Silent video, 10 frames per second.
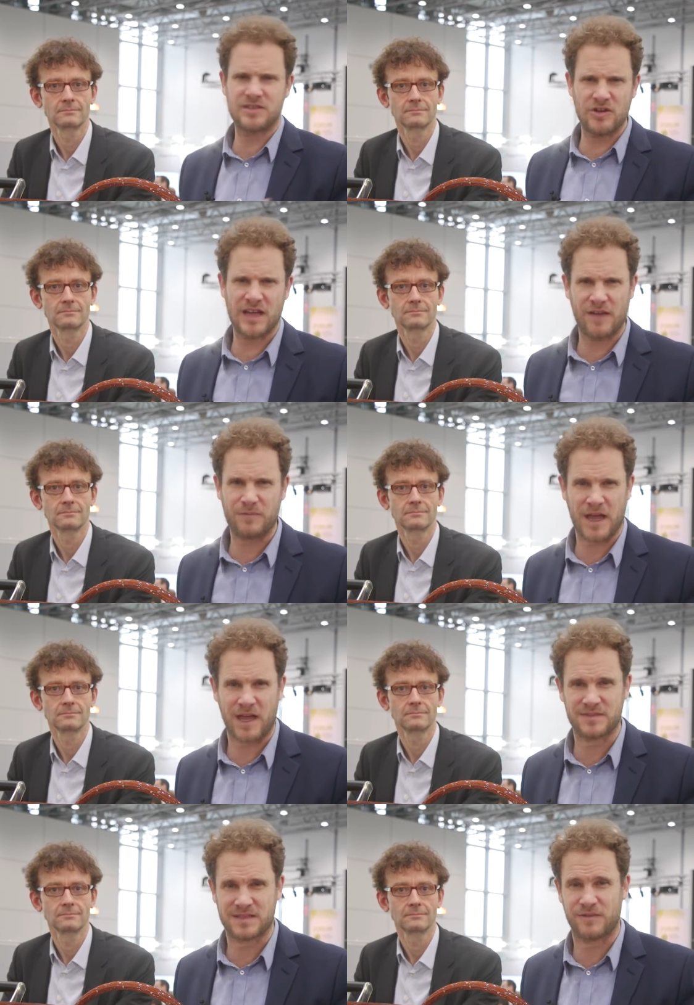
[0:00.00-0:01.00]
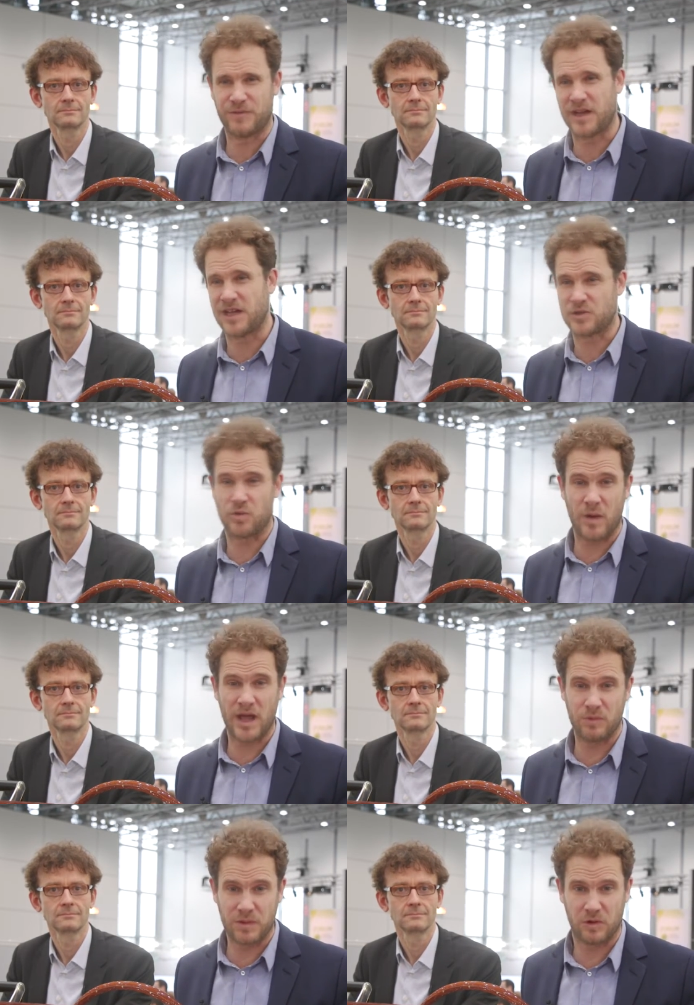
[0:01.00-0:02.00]
Speaker 1: don't have perhaps the financial
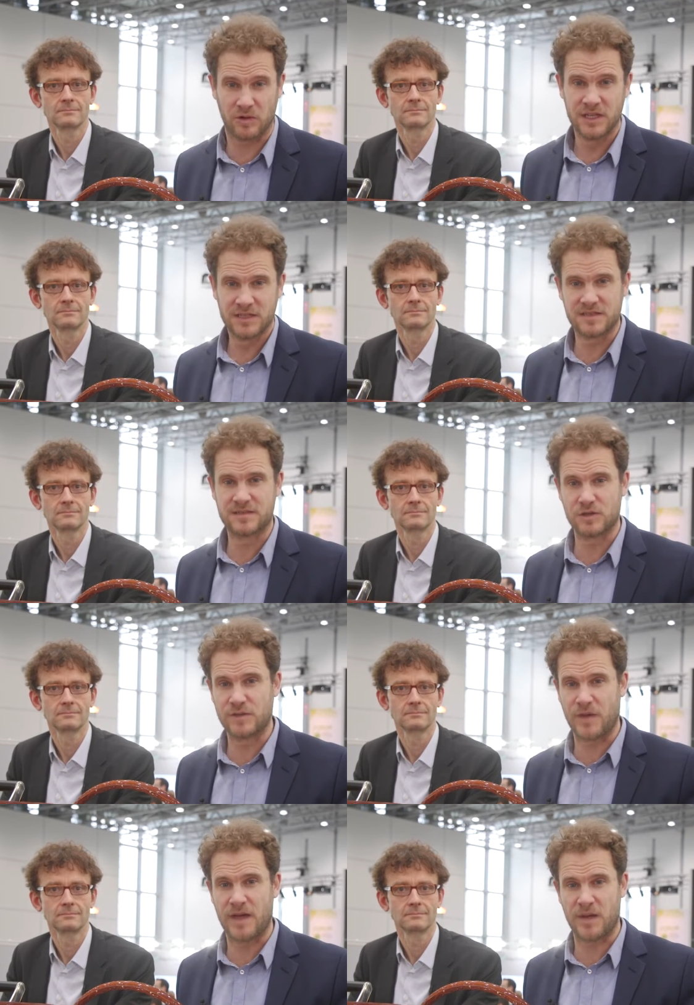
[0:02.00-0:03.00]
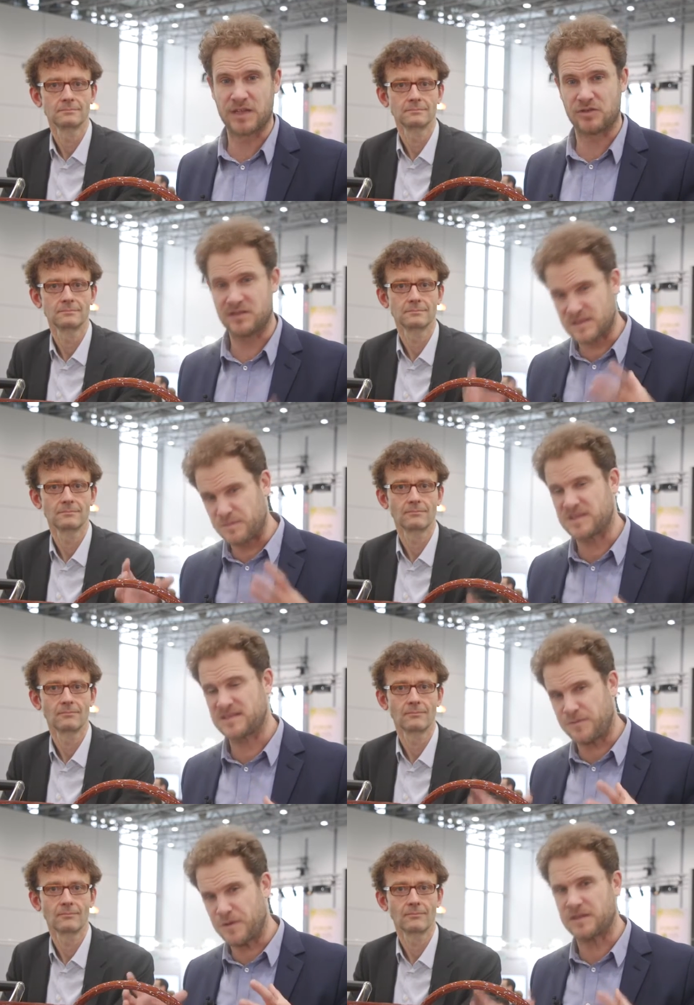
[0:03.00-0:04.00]
wherewithal to certify batteries
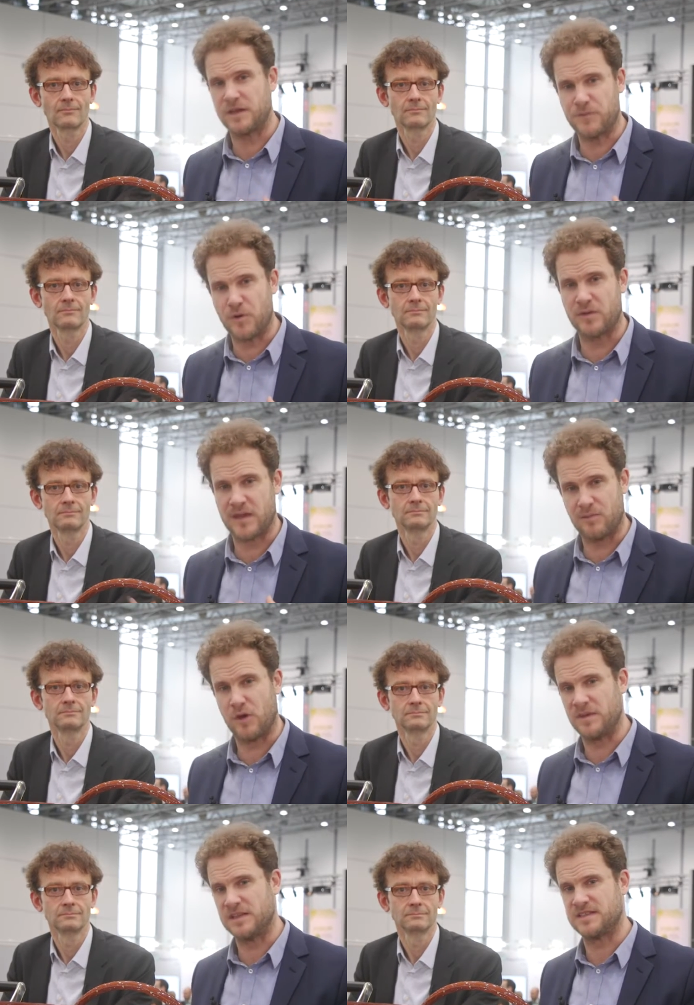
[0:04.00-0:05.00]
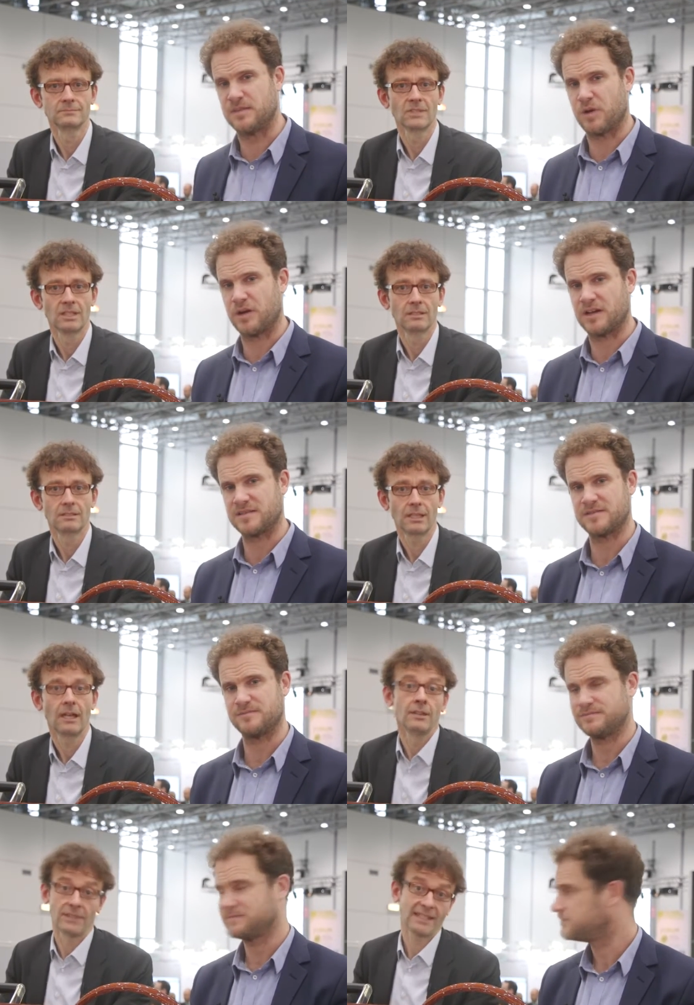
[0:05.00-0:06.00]
specifically for their mobility products. Yeah.
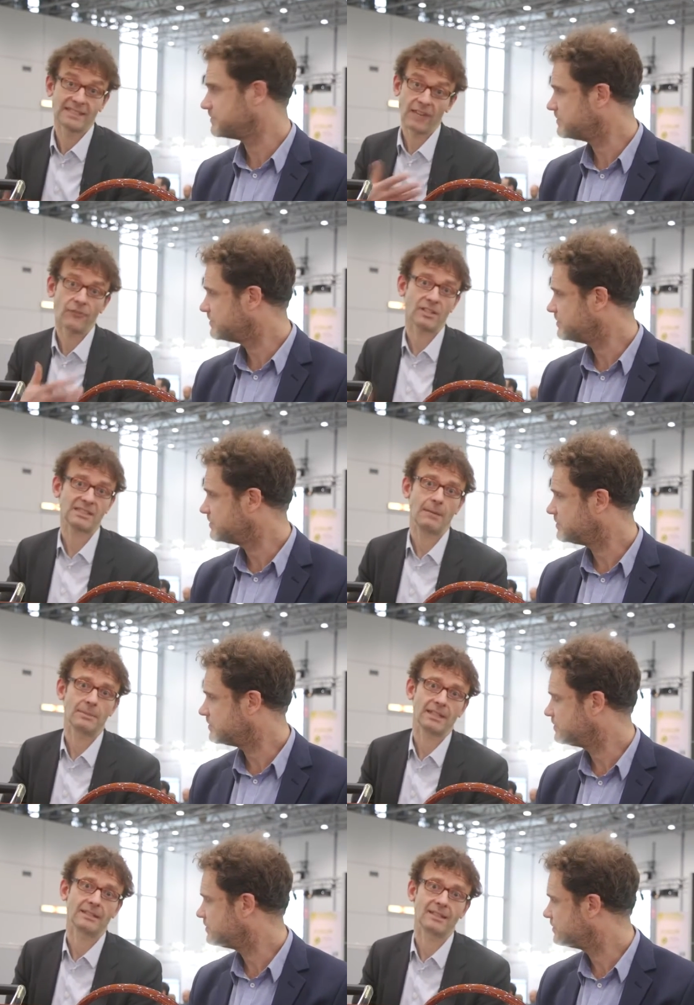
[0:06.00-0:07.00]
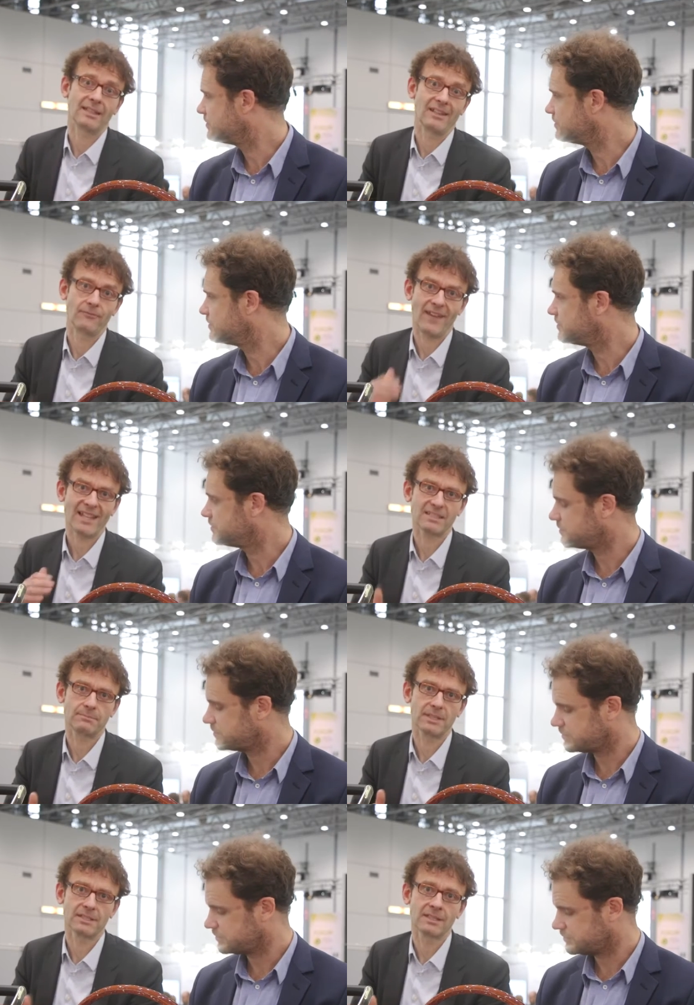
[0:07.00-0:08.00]
Speaker 2: They say, for example, that the
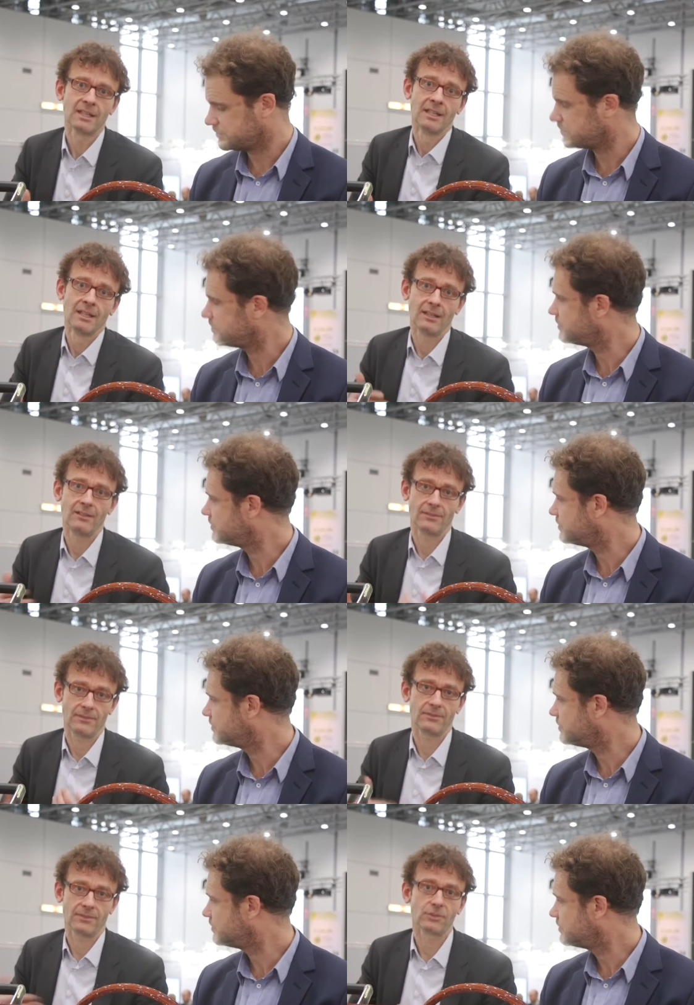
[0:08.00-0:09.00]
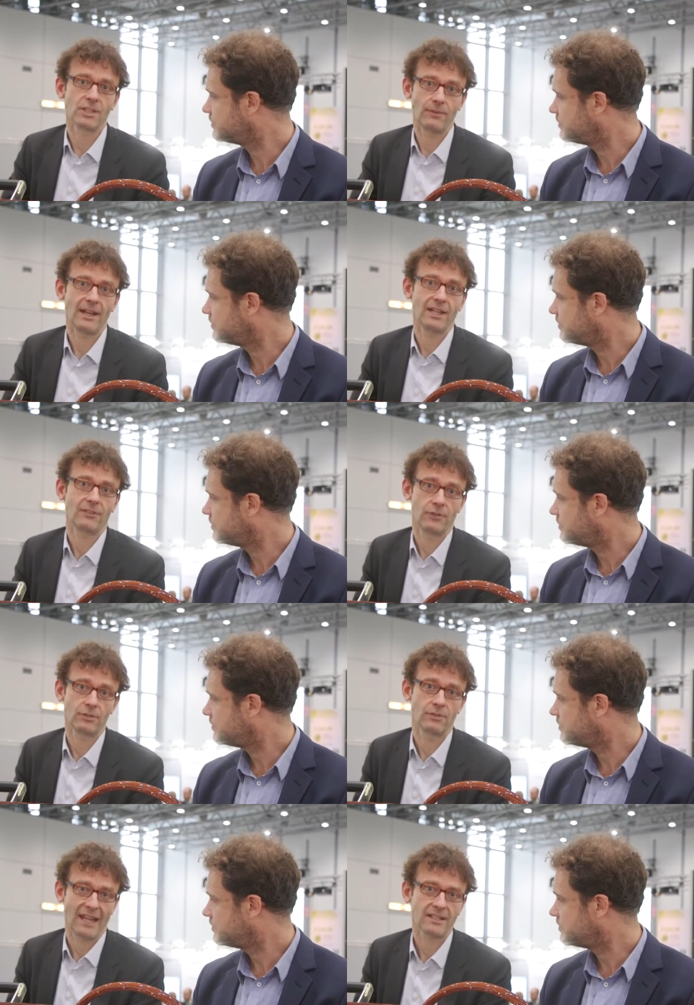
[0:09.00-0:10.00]
investment required for
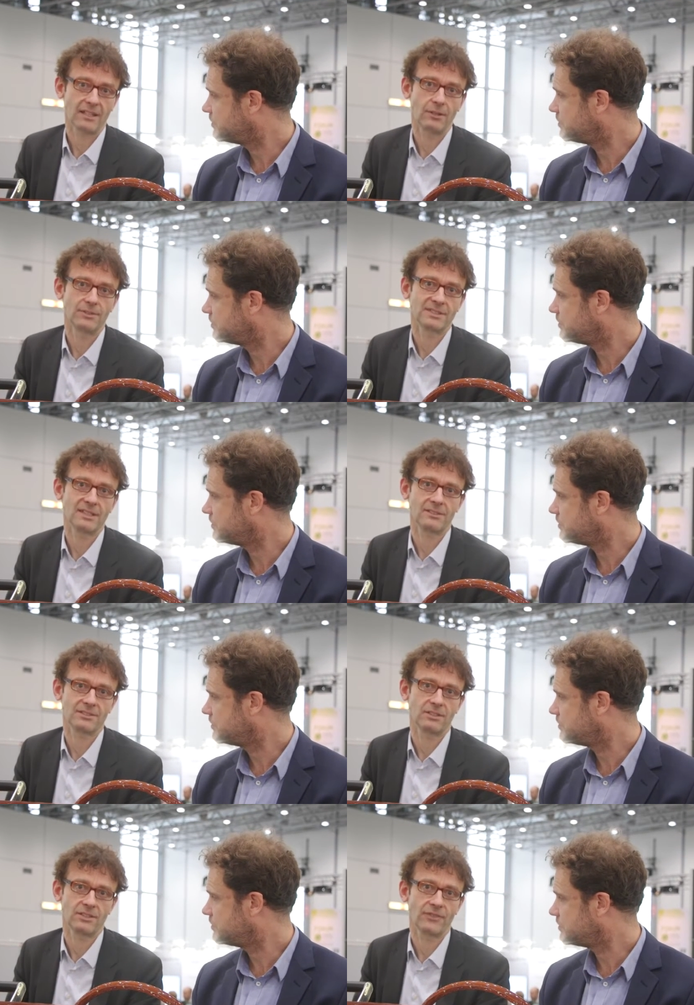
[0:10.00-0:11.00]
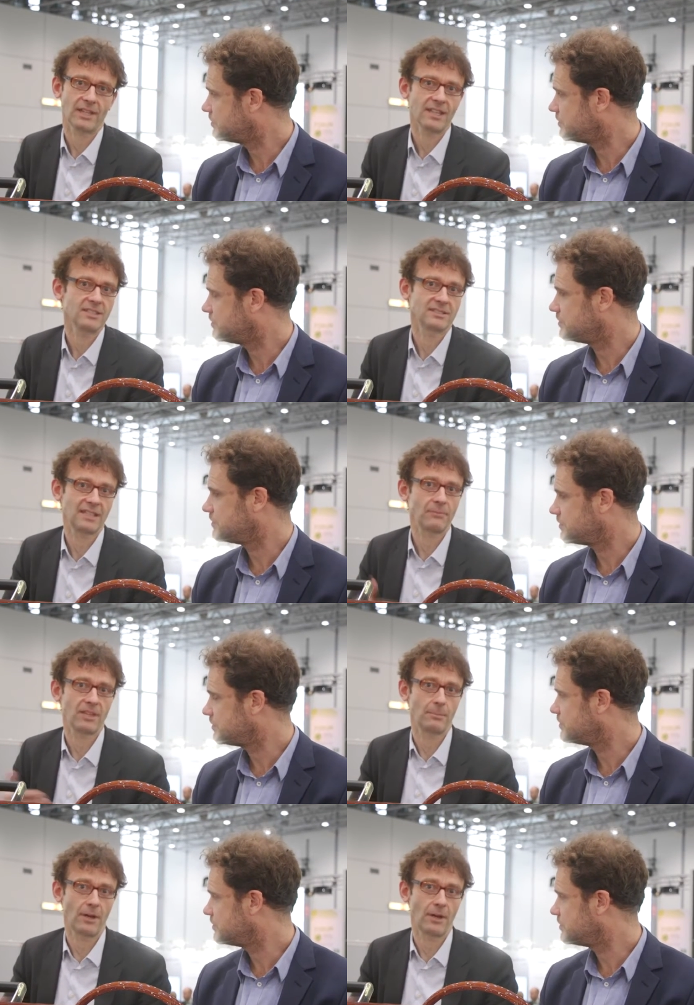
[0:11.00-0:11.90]
undergo this certification is something